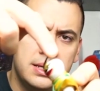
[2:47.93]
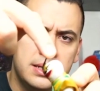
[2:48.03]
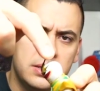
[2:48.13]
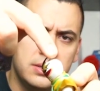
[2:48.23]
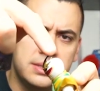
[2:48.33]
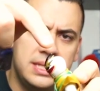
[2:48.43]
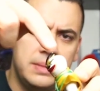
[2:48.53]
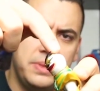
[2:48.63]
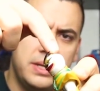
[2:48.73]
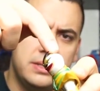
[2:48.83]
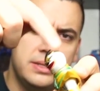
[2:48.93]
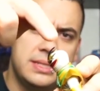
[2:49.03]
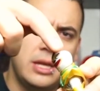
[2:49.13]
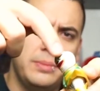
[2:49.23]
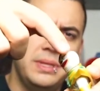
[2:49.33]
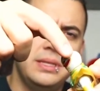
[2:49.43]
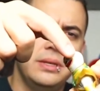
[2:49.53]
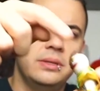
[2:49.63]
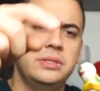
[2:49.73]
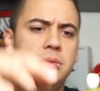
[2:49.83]
little tip there to his helmet. The
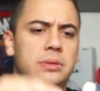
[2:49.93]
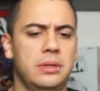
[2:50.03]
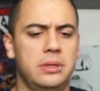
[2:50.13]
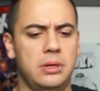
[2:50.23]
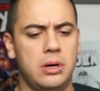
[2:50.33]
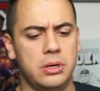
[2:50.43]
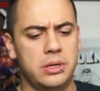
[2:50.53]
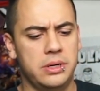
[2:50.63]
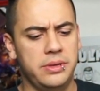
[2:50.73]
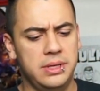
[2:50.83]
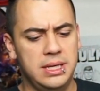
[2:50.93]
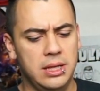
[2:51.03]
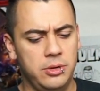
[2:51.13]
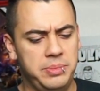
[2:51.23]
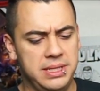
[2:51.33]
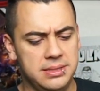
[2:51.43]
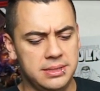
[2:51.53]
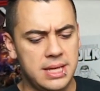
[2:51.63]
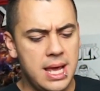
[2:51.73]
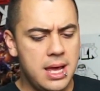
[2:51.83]
other two are harder, the yellow
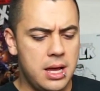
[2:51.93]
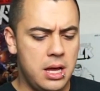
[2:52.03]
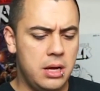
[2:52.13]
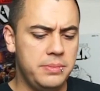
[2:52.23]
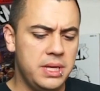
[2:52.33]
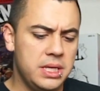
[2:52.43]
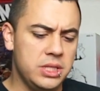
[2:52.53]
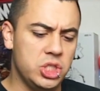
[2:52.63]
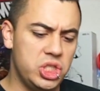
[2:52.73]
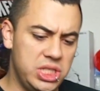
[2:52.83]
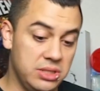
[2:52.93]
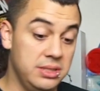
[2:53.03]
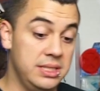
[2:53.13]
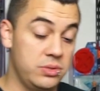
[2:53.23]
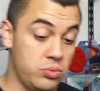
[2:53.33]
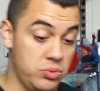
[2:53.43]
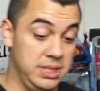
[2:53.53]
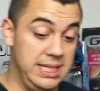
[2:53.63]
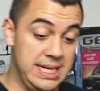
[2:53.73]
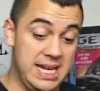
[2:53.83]
pieces. The shield is
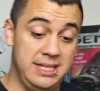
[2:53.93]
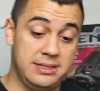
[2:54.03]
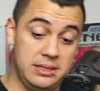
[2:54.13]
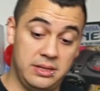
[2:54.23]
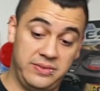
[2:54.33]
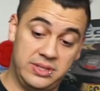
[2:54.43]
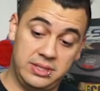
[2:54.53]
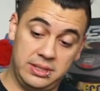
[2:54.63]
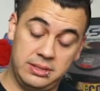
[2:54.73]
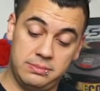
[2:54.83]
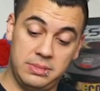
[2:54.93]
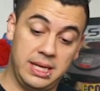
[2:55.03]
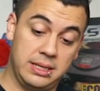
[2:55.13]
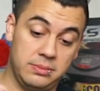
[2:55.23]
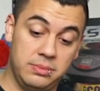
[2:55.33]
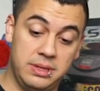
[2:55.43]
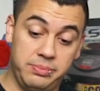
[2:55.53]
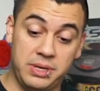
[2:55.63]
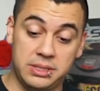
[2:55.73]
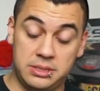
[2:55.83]
really nice and obviously like
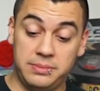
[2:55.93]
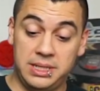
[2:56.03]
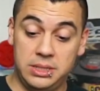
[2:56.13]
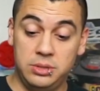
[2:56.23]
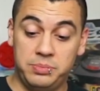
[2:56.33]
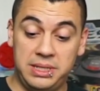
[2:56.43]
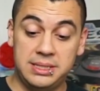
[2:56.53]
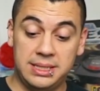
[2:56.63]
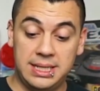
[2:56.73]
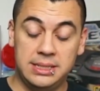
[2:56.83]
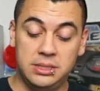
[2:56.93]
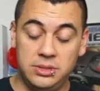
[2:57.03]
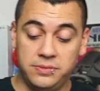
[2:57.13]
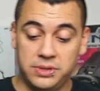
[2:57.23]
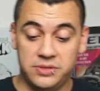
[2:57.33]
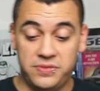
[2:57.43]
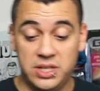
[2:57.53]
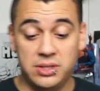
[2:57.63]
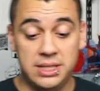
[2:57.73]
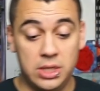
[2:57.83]
custom and a new piece that they had to do for this
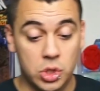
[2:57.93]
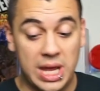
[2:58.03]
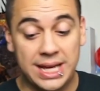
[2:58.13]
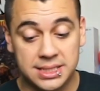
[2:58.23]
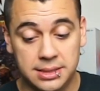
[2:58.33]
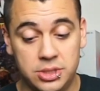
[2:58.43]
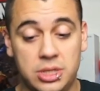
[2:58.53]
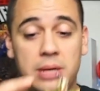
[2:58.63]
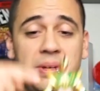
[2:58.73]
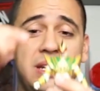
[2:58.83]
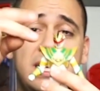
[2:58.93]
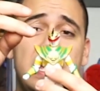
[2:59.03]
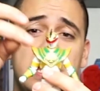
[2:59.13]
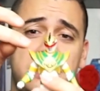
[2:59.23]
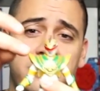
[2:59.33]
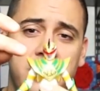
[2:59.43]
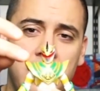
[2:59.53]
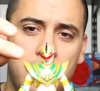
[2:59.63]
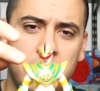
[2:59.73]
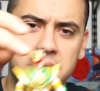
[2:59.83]
figure, and they did an excellent job on it. It's very
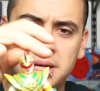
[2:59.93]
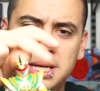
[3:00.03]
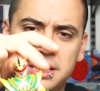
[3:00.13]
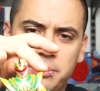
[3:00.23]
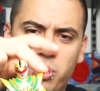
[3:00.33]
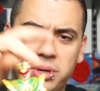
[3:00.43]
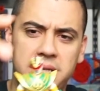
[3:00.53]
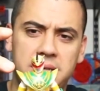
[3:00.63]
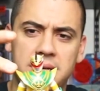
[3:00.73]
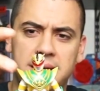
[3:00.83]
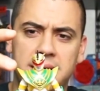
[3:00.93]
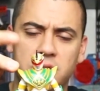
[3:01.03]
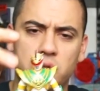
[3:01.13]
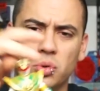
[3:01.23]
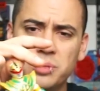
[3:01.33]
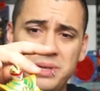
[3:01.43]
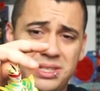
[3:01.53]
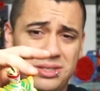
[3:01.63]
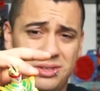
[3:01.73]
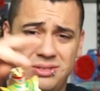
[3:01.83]
hard. The pointy shoulder
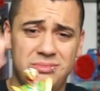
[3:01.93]
pieces are